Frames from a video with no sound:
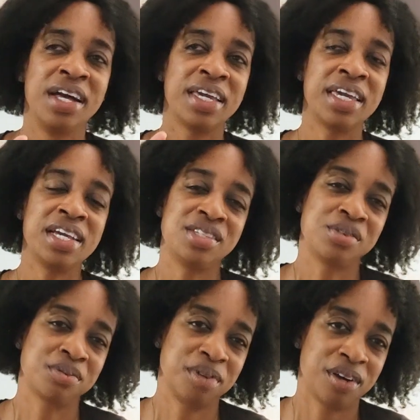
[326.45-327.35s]
kids
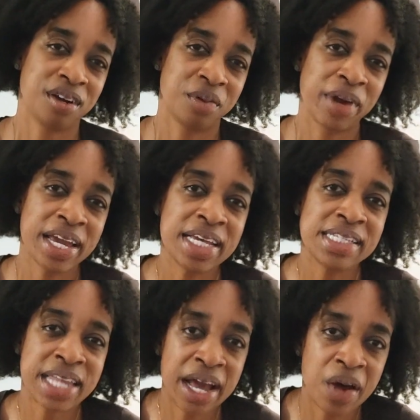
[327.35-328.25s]
are
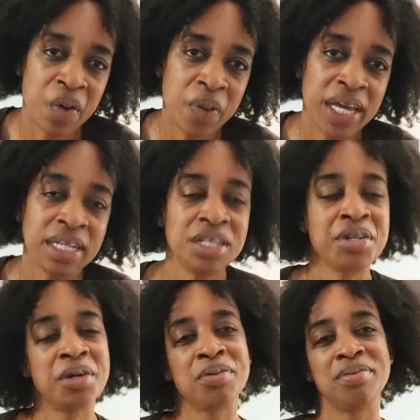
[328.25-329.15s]
raised now, and, you
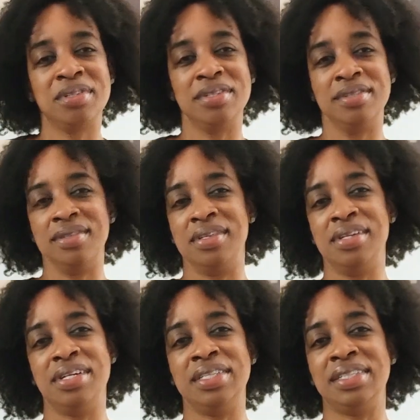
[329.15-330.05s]
know,
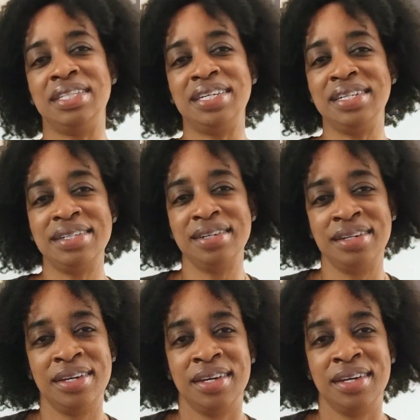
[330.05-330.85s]
the